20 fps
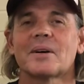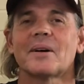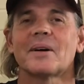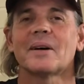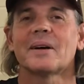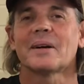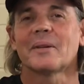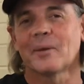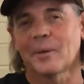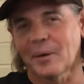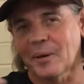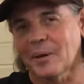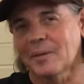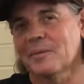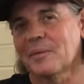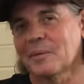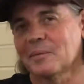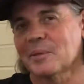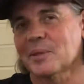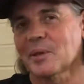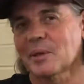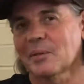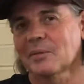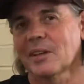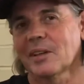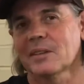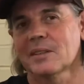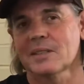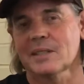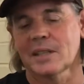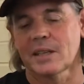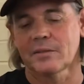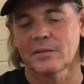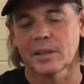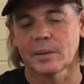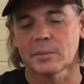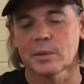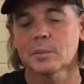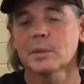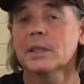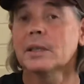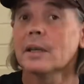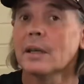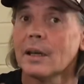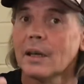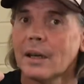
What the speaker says: I've observed others that have come to me,